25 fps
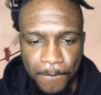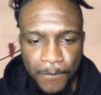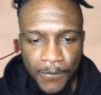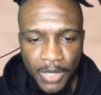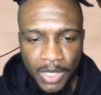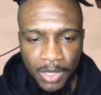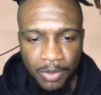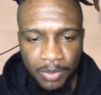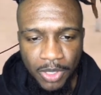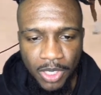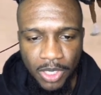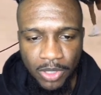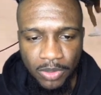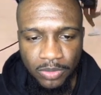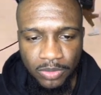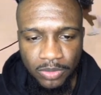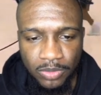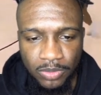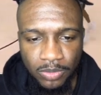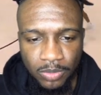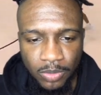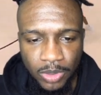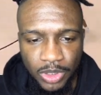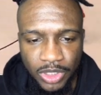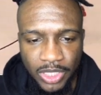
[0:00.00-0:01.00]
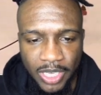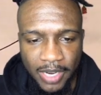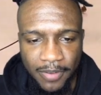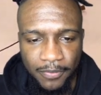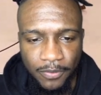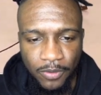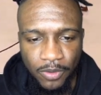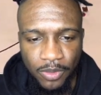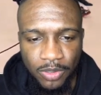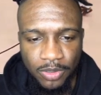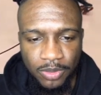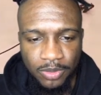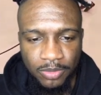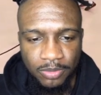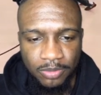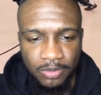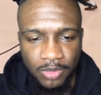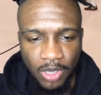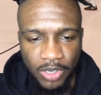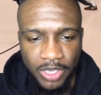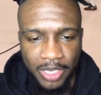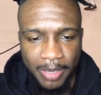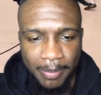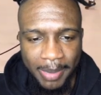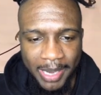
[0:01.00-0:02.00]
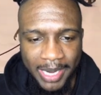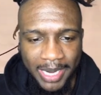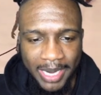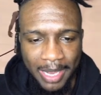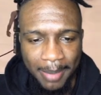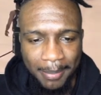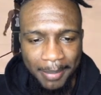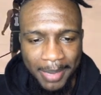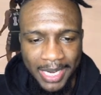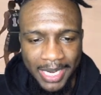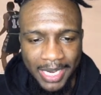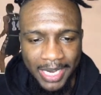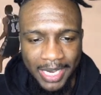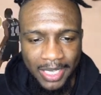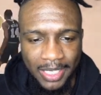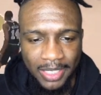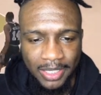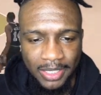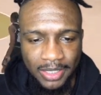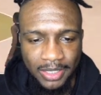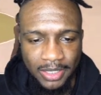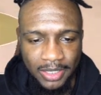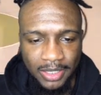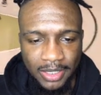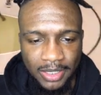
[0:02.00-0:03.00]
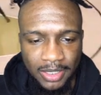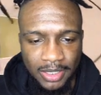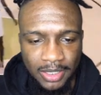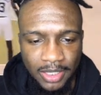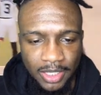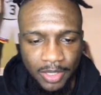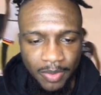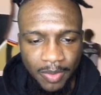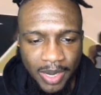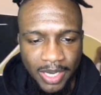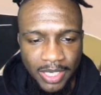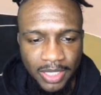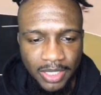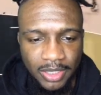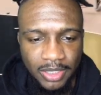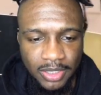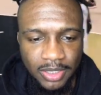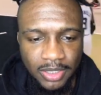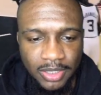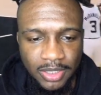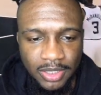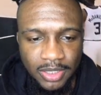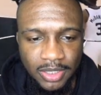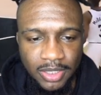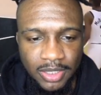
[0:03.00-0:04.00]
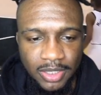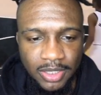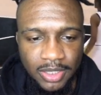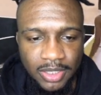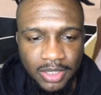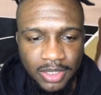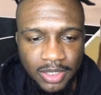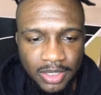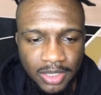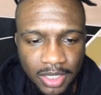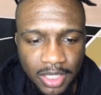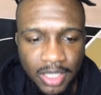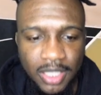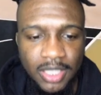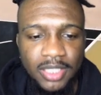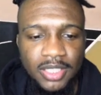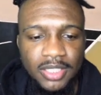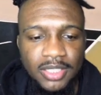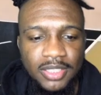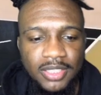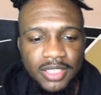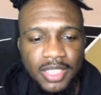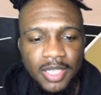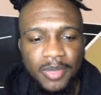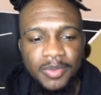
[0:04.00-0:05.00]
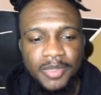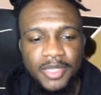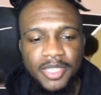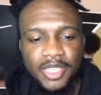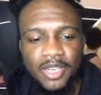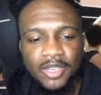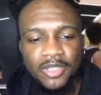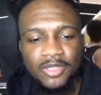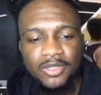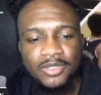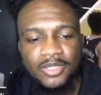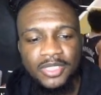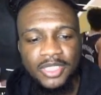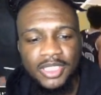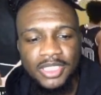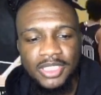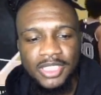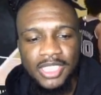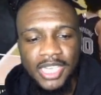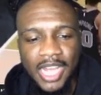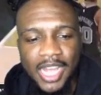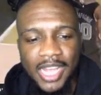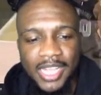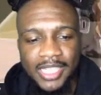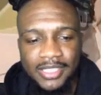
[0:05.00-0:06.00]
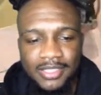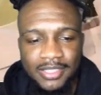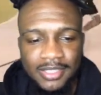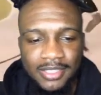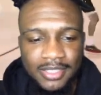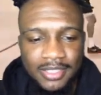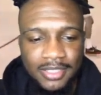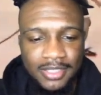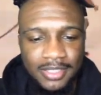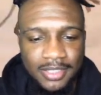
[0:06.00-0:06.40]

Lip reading: Here we go. What you got for him? Oh, yeah, back down. You right now? There we go. Nice.